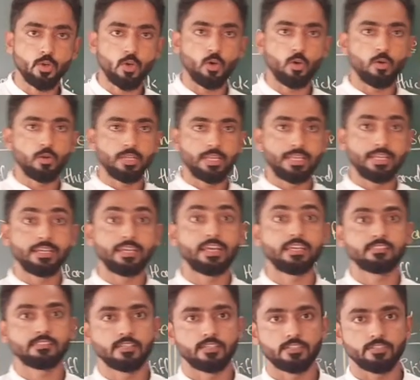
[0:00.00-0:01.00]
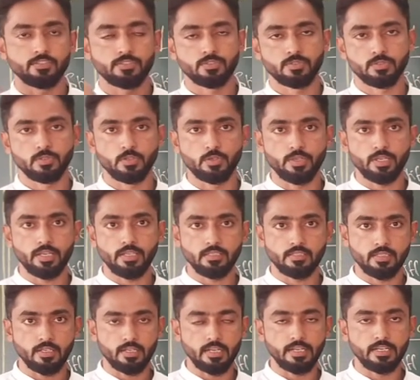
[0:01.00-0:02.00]
grow in deserts. Okay,
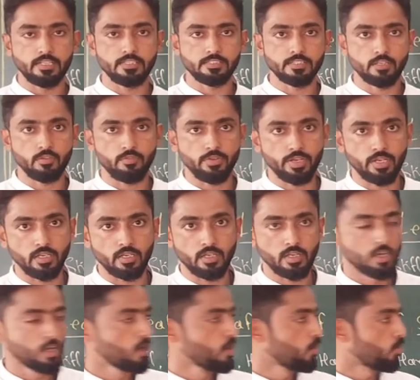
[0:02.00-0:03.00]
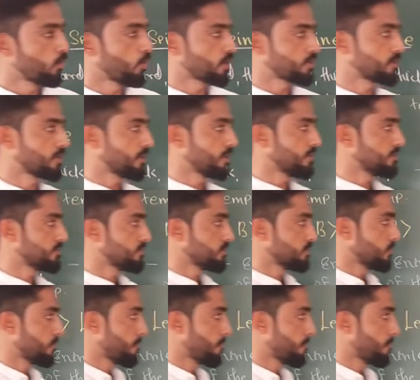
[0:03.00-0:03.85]
the condition where water is